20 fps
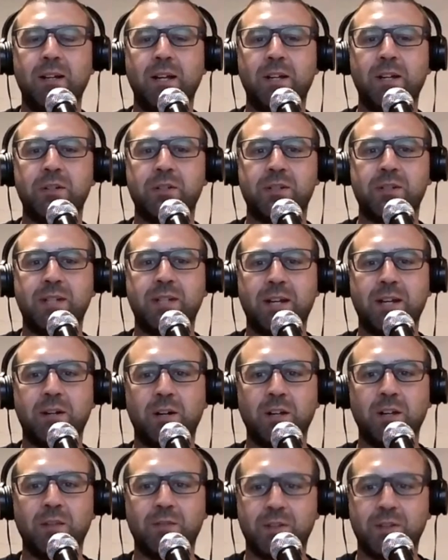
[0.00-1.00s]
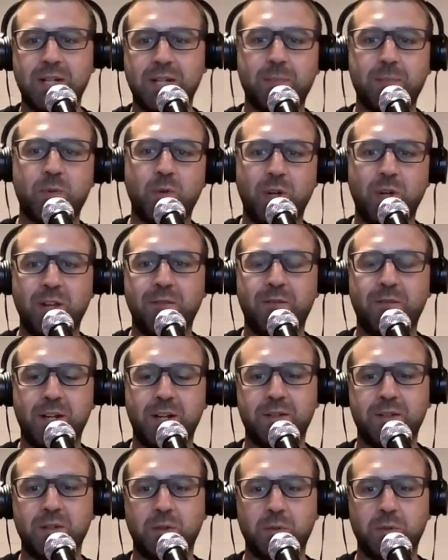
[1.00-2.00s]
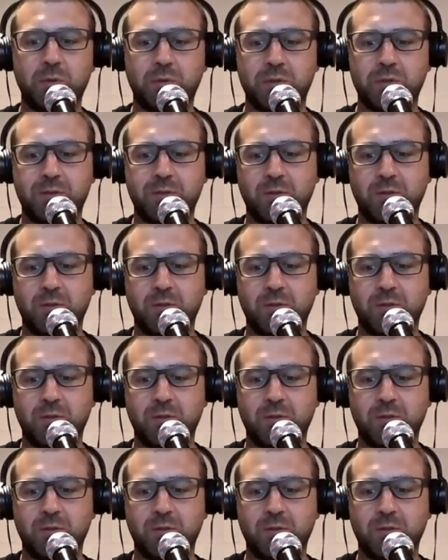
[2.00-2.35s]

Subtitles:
and just take all of the top qualifying totals